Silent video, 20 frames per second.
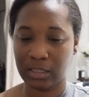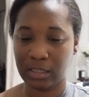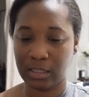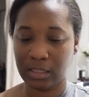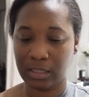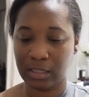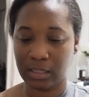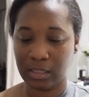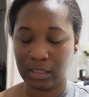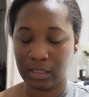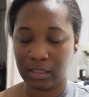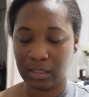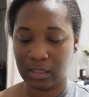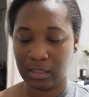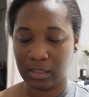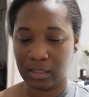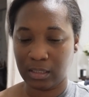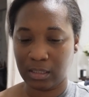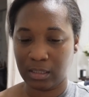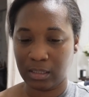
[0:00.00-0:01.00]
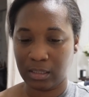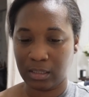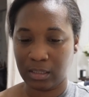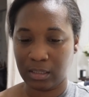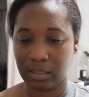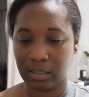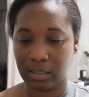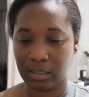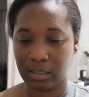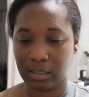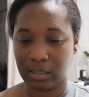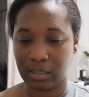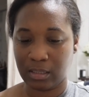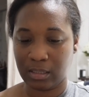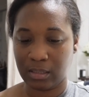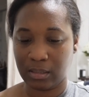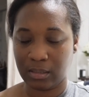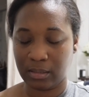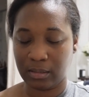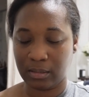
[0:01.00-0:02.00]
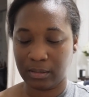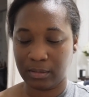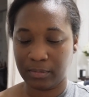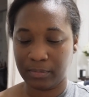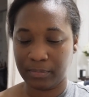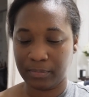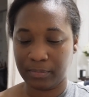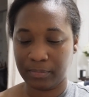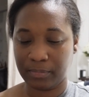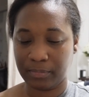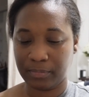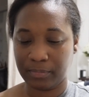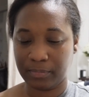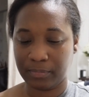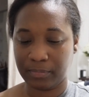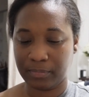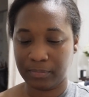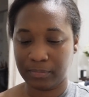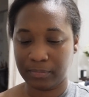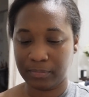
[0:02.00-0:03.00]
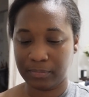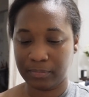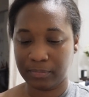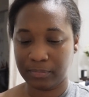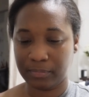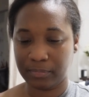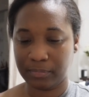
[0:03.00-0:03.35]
Nothing is said.